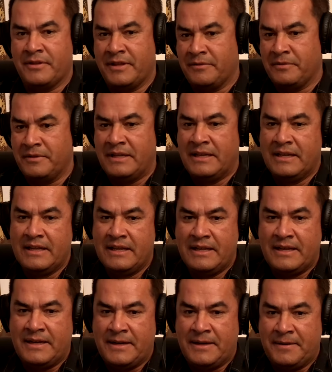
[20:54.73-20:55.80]
They would
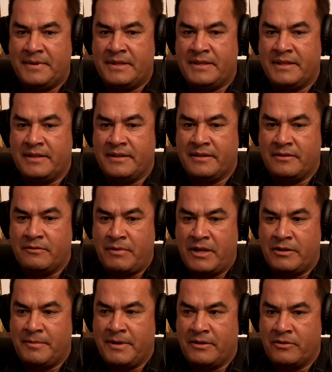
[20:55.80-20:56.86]
um, the
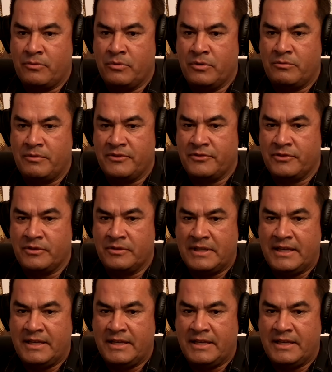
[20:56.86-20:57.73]
roundabouts would result